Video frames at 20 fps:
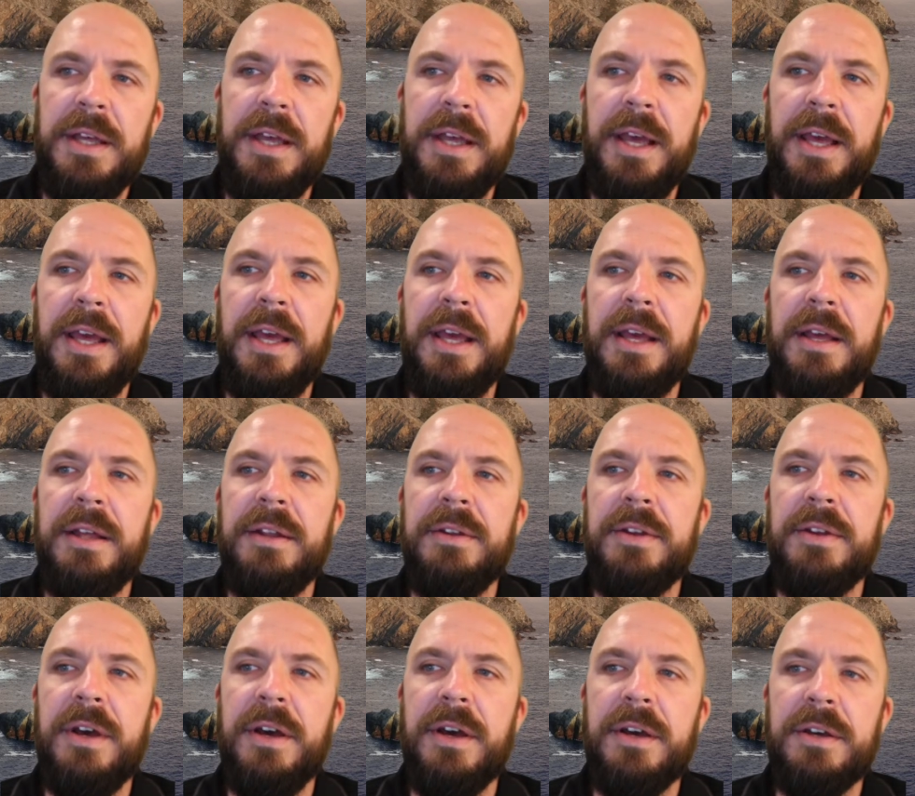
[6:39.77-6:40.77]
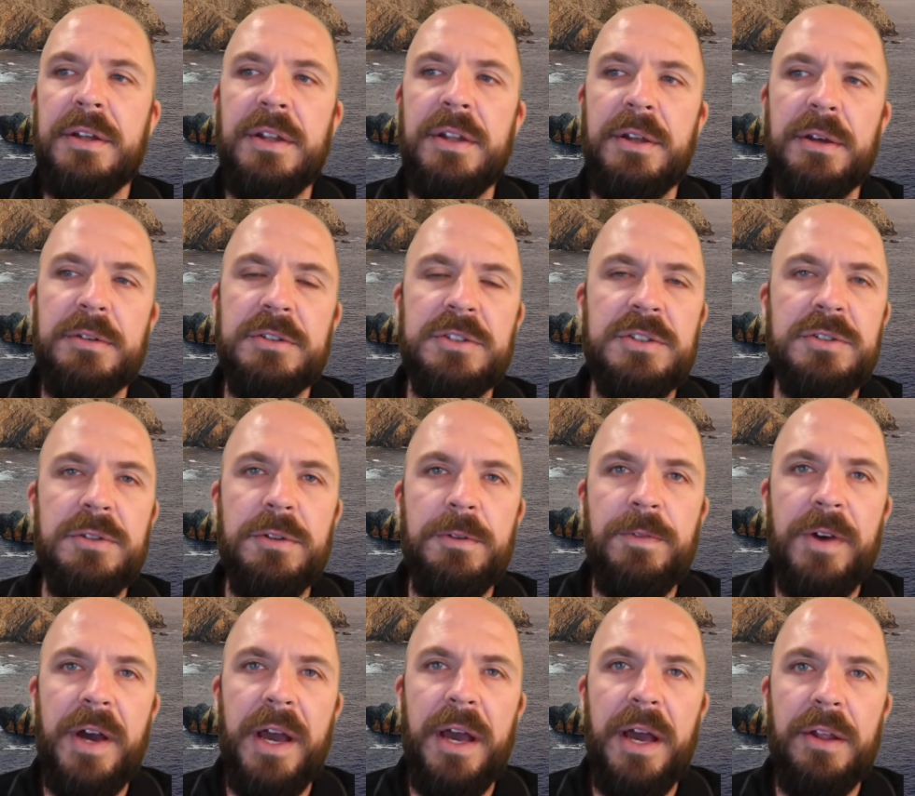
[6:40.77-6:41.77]
and click choose
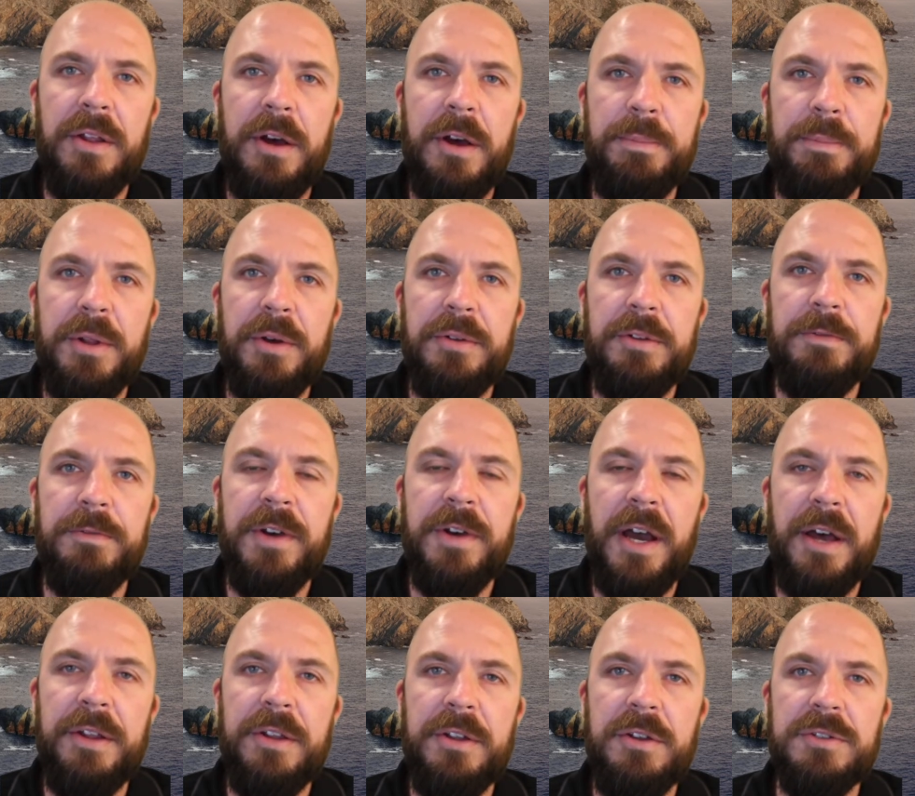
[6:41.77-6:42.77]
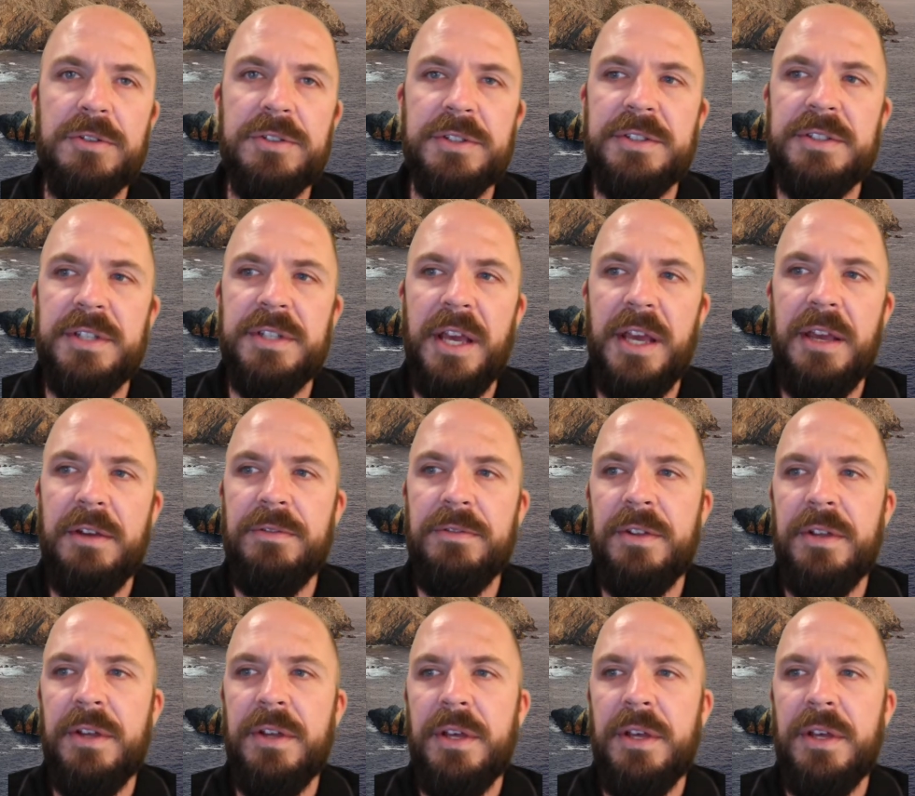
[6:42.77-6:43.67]
file, upload the file that you just saved,